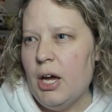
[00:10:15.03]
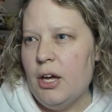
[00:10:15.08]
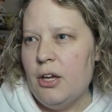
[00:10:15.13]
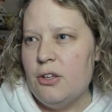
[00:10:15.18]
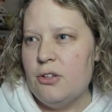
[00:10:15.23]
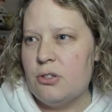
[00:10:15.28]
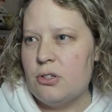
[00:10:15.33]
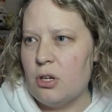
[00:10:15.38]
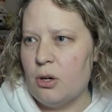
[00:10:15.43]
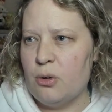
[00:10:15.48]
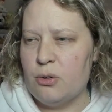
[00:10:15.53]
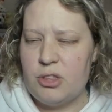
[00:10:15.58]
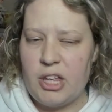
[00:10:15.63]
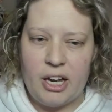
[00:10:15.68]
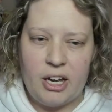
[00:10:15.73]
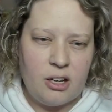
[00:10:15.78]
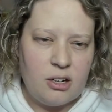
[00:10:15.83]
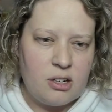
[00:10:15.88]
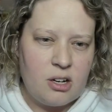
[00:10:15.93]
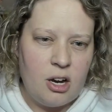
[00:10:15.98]
So
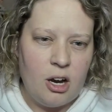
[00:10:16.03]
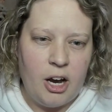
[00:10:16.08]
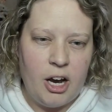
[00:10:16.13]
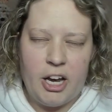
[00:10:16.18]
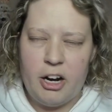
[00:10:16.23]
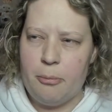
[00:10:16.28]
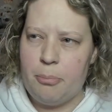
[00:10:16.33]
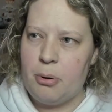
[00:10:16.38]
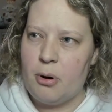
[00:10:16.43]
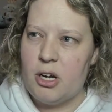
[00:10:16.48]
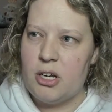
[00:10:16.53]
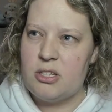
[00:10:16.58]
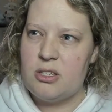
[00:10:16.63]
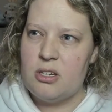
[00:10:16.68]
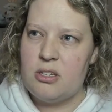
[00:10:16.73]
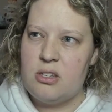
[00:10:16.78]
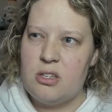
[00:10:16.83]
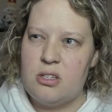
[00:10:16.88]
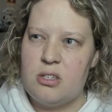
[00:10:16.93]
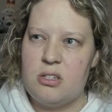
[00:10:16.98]
that kind of
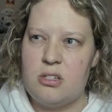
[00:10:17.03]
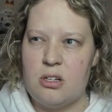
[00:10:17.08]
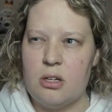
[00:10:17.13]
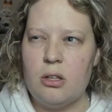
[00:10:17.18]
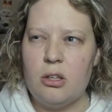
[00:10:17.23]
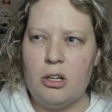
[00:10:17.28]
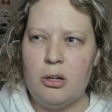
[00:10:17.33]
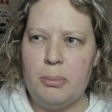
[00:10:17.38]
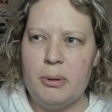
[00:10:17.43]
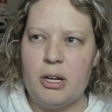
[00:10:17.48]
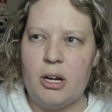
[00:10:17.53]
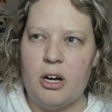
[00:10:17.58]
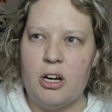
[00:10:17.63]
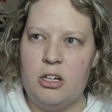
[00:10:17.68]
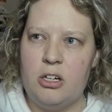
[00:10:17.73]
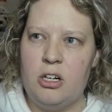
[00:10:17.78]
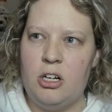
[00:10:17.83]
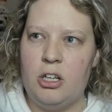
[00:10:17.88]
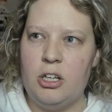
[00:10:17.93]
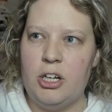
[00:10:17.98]
process is still a little bit
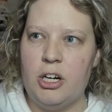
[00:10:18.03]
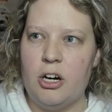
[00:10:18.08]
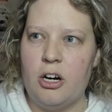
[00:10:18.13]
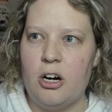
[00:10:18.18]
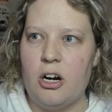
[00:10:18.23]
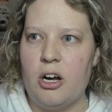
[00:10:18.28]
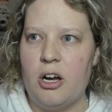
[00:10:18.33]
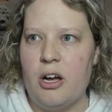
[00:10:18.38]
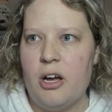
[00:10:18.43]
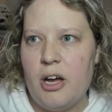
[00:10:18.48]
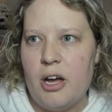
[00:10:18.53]
unclear.